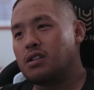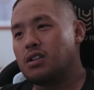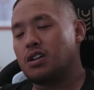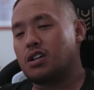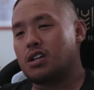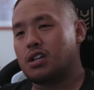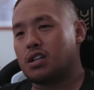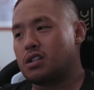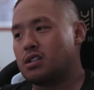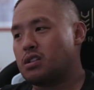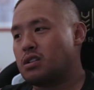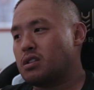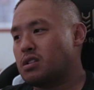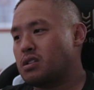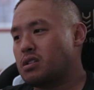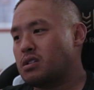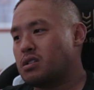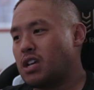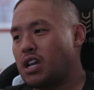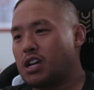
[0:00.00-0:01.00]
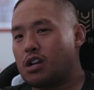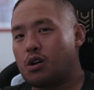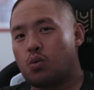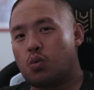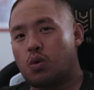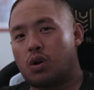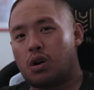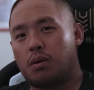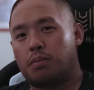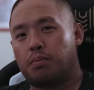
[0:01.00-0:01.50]
You could take a
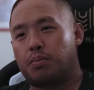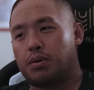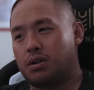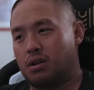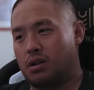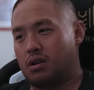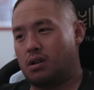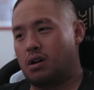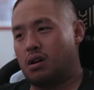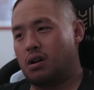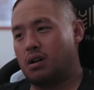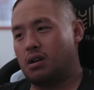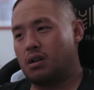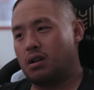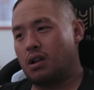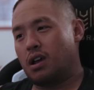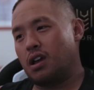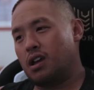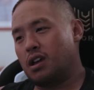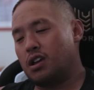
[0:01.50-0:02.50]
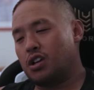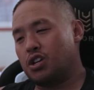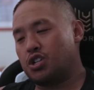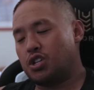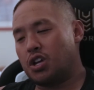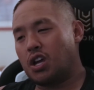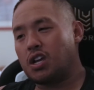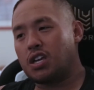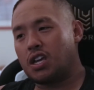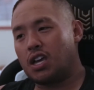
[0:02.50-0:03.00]
worm, put it on a
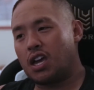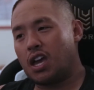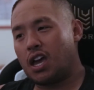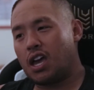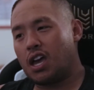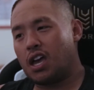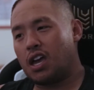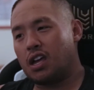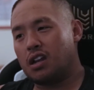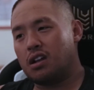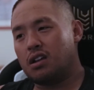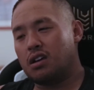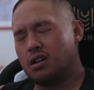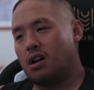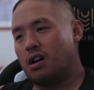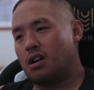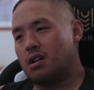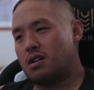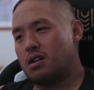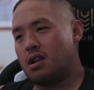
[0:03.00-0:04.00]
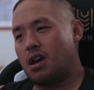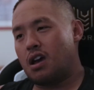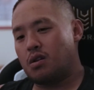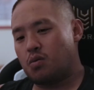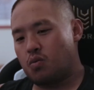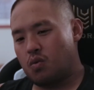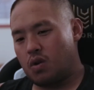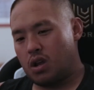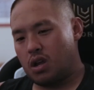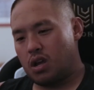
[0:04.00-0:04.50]
shaky head, a Ned
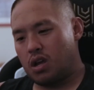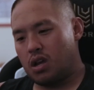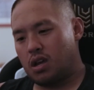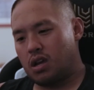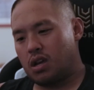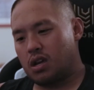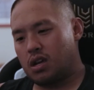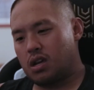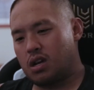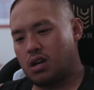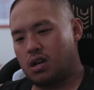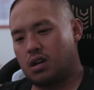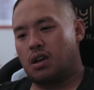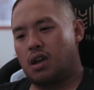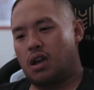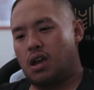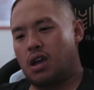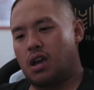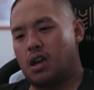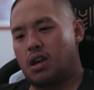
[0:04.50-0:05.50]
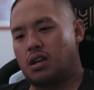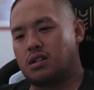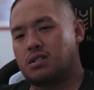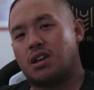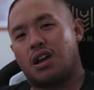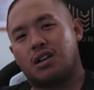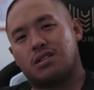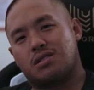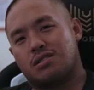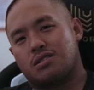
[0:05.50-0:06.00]
rig, a
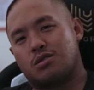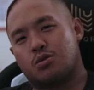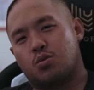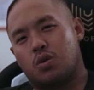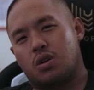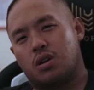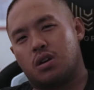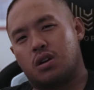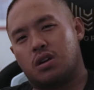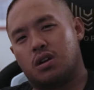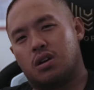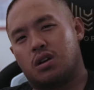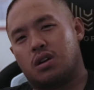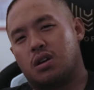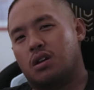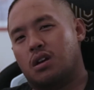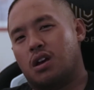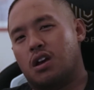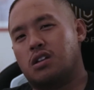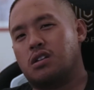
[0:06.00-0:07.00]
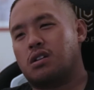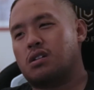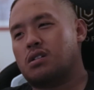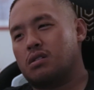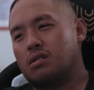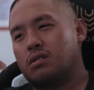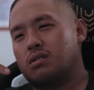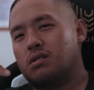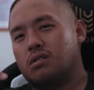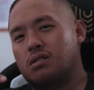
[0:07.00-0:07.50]
Texas rig, and you
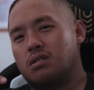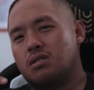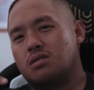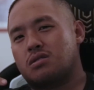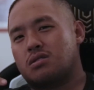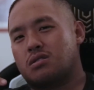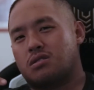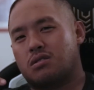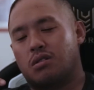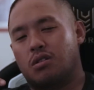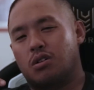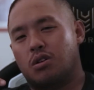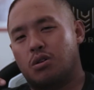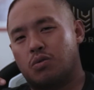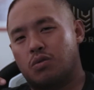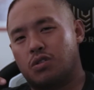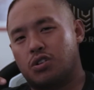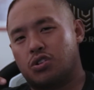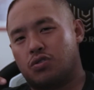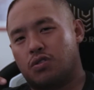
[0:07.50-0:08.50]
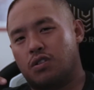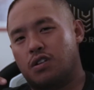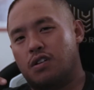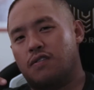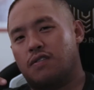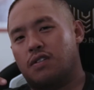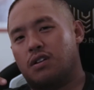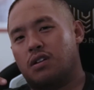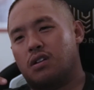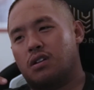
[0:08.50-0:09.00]
can literally slow
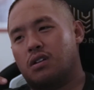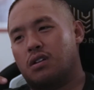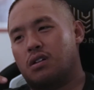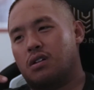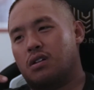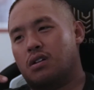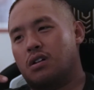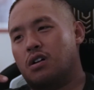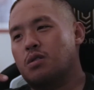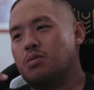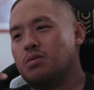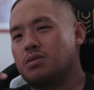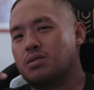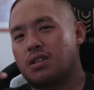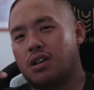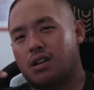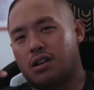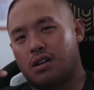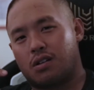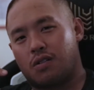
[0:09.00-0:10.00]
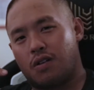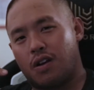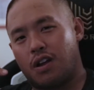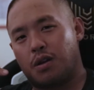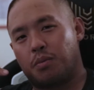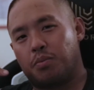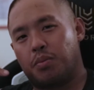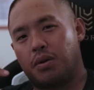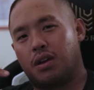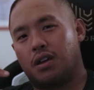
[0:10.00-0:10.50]
retrieve it, almost like a
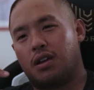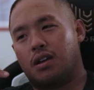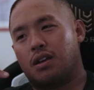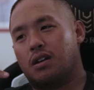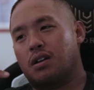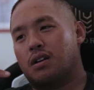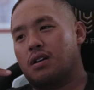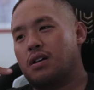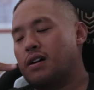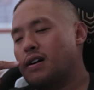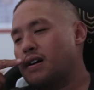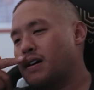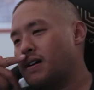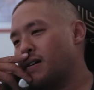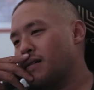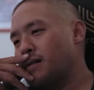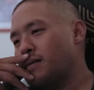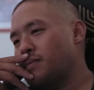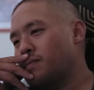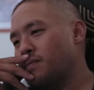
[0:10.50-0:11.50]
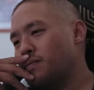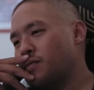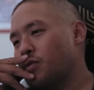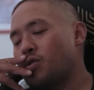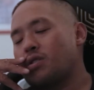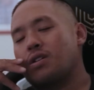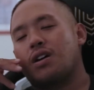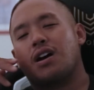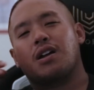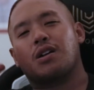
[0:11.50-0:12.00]
crankbait.
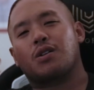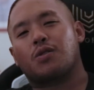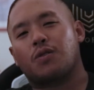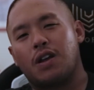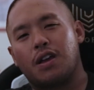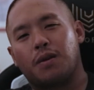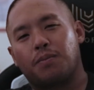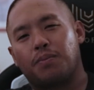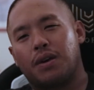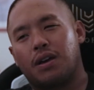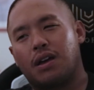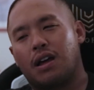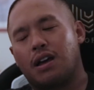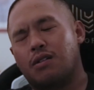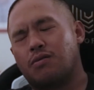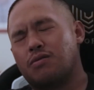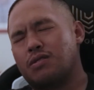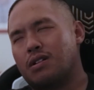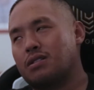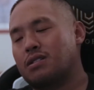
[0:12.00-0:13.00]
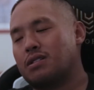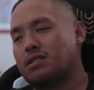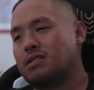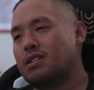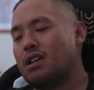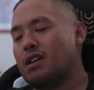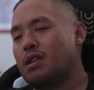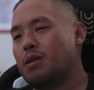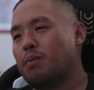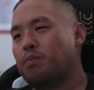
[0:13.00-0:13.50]
Or not a crankbait. I would
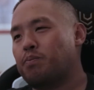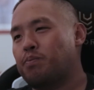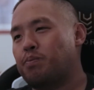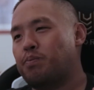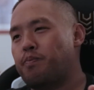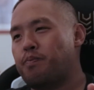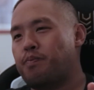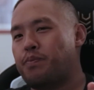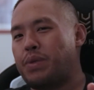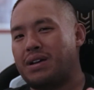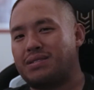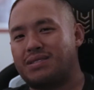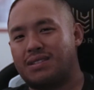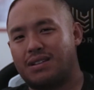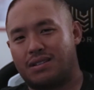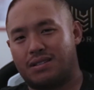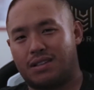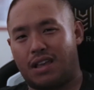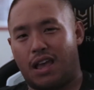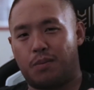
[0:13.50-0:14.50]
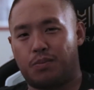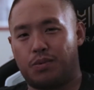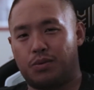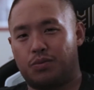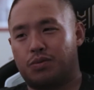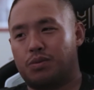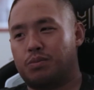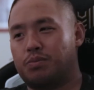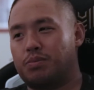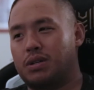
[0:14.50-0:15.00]
say the best example
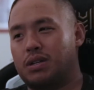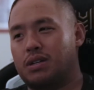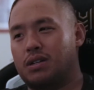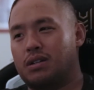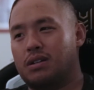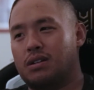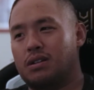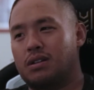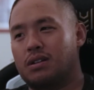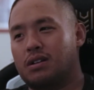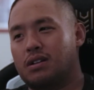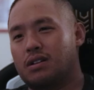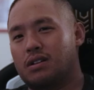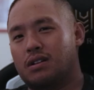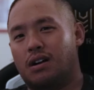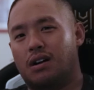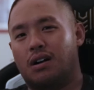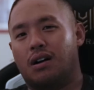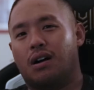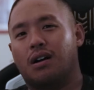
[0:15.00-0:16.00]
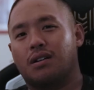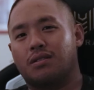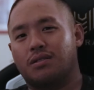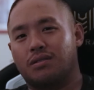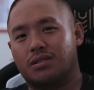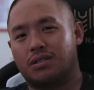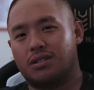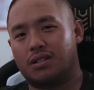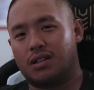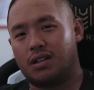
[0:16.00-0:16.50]
would be a
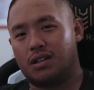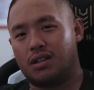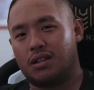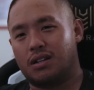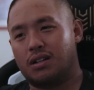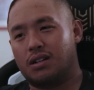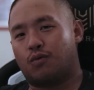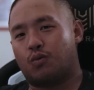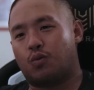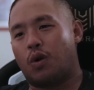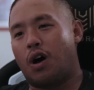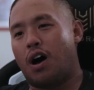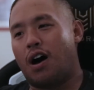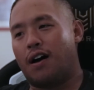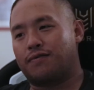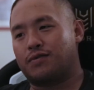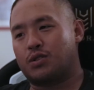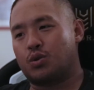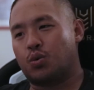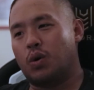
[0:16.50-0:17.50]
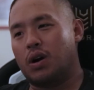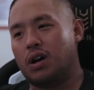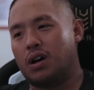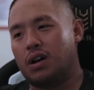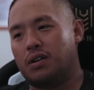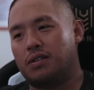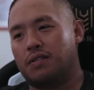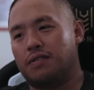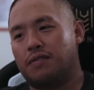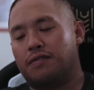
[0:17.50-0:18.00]
Huddleston Roth
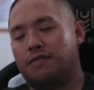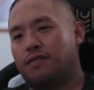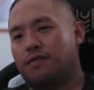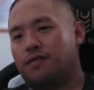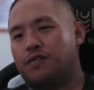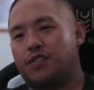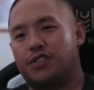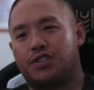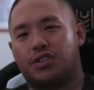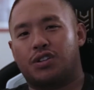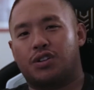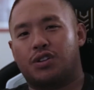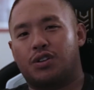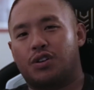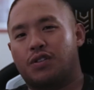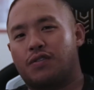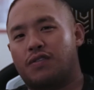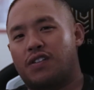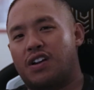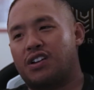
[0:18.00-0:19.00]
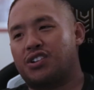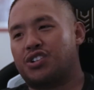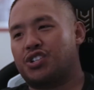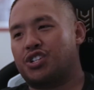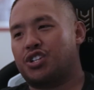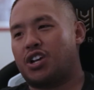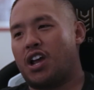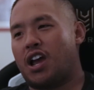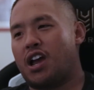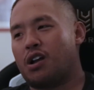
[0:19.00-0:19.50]
12, fishing it over at
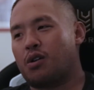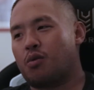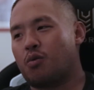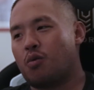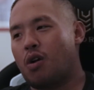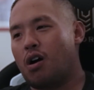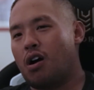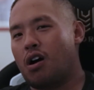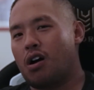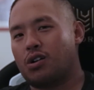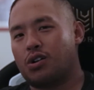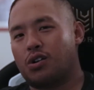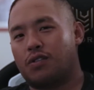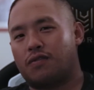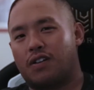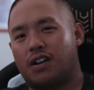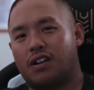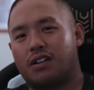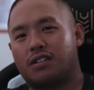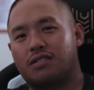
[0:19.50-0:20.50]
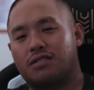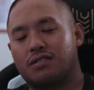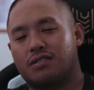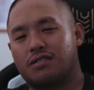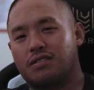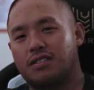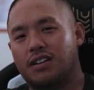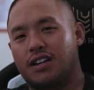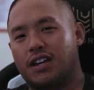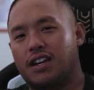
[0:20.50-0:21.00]
Shag Rock over at Clear
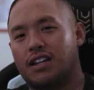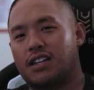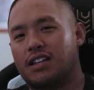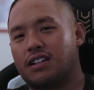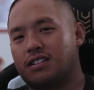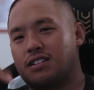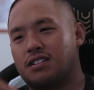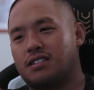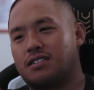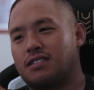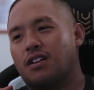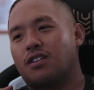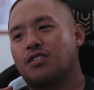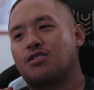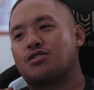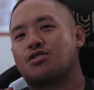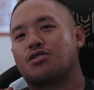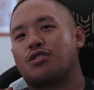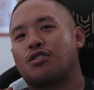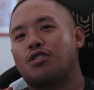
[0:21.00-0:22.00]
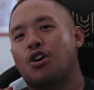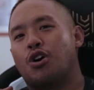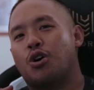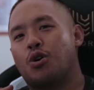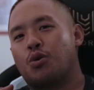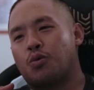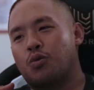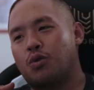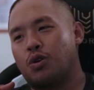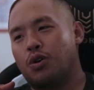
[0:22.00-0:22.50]
Lake and just
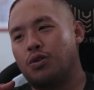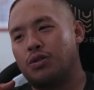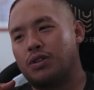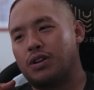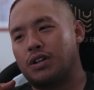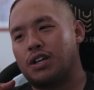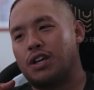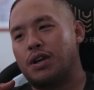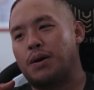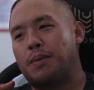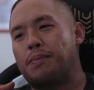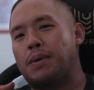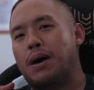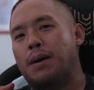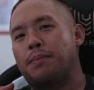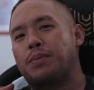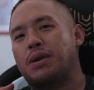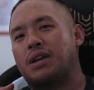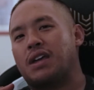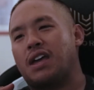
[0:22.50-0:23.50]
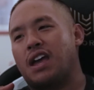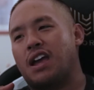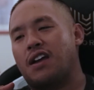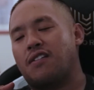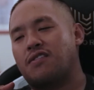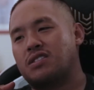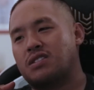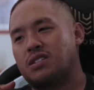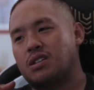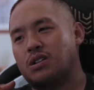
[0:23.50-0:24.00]
slow rolling it, bumping
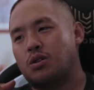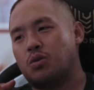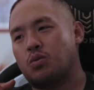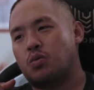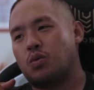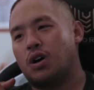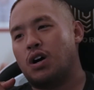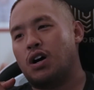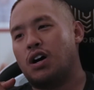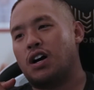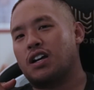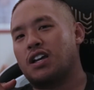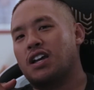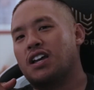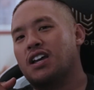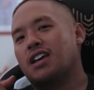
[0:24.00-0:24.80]
every single rock.